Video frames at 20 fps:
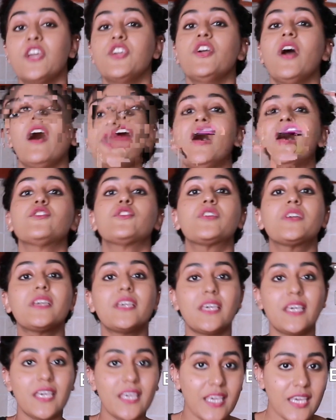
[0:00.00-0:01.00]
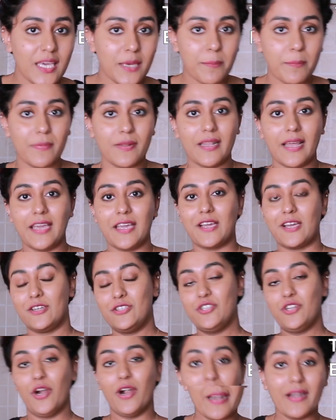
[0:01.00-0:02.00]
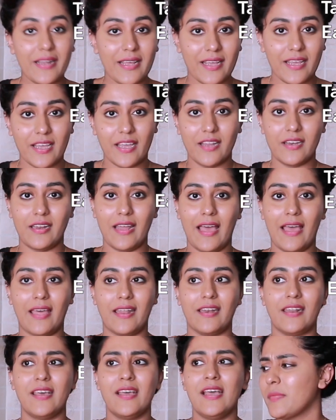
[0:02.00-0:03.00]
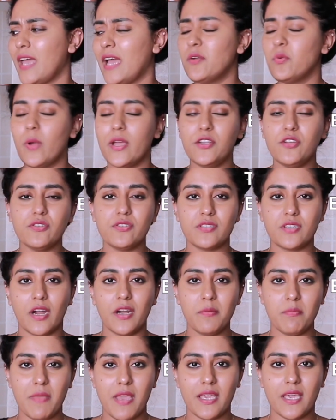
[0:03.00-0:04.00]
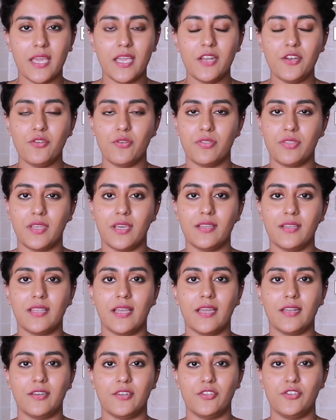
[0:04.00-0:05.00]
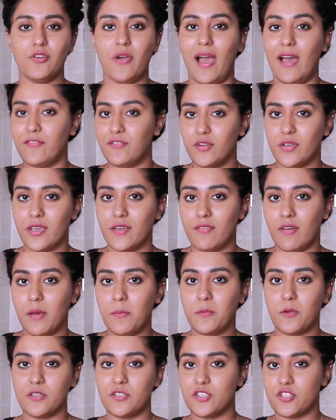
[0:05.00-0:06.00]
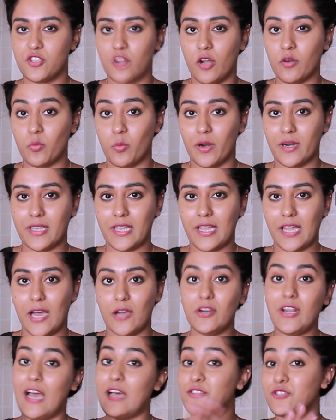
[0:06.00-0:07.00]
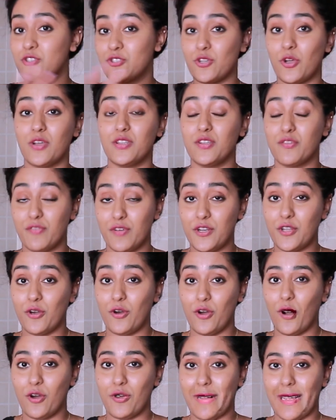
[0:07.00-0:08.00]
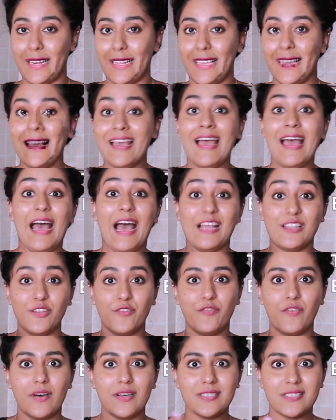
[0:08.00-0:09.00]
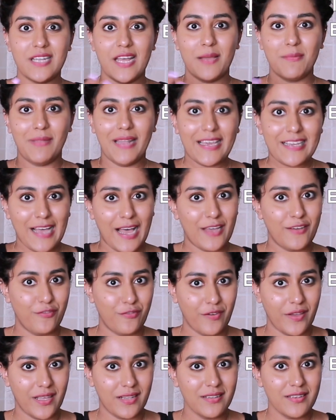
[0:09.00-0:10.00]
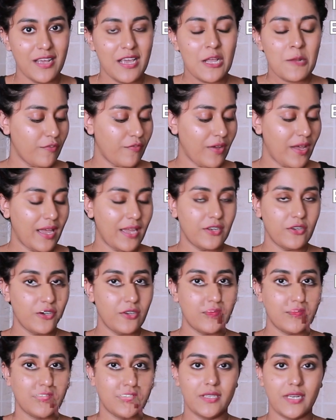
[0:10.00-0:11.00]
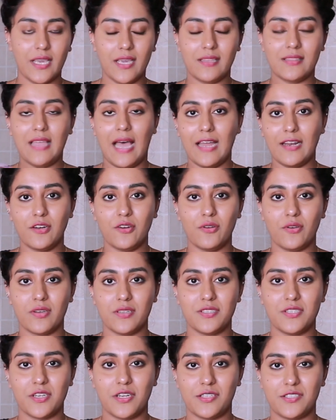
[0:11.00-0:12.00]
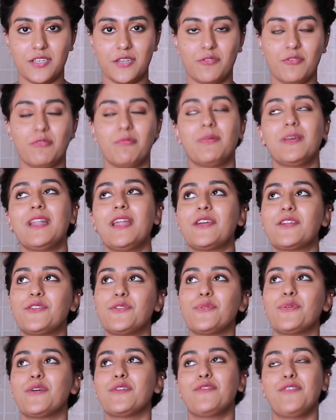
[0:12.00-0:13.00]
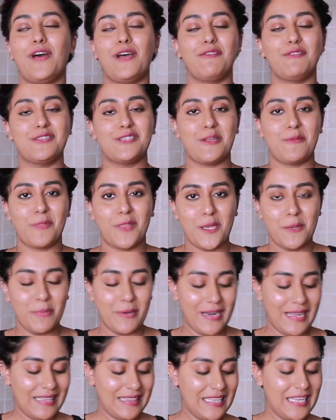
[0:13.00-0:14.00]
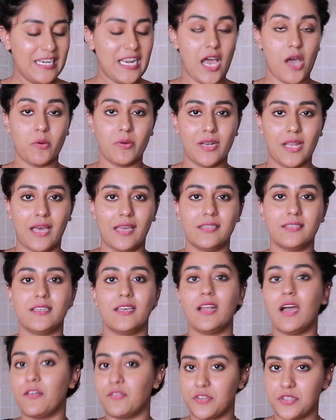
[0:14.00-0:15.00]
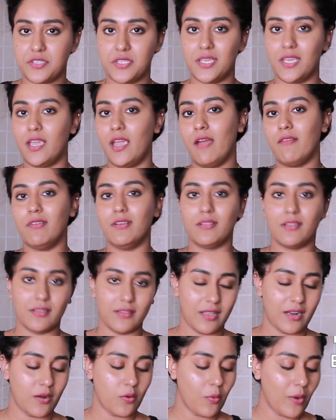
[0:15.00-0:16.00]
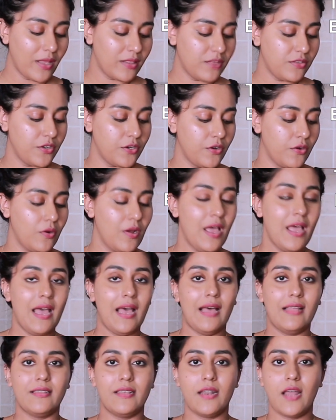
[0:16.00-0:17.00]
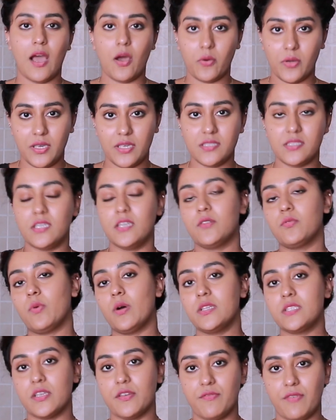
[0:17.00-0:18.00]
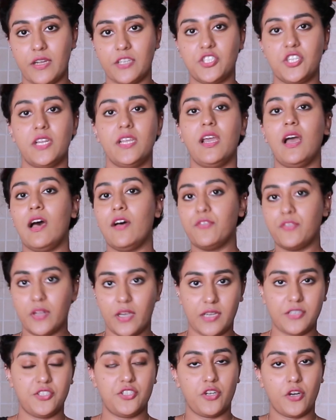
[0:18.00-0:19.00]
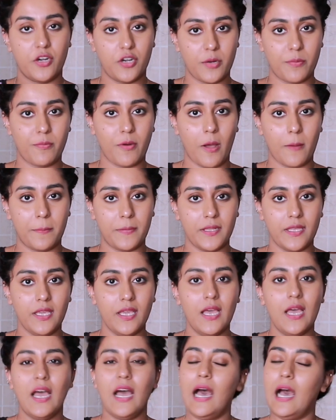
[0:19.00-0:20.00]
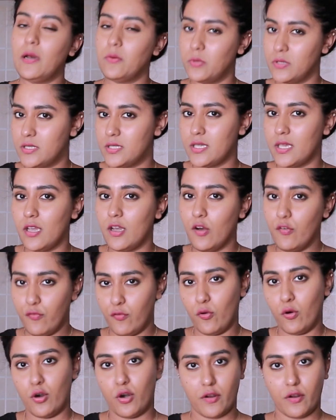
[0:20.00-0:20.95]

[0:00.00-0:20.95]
You have to keep like turning it, and when you start making it, you think that you have to give up because it's not working out, as you saw in the video already. And the first time, like, I failed. If I had to take that into consideration, it would be like 2 on 5 or something. But I think now in hindsight, after seeing everything that I went through and then how easy it was eventually after I stirred it properly, I would say a 4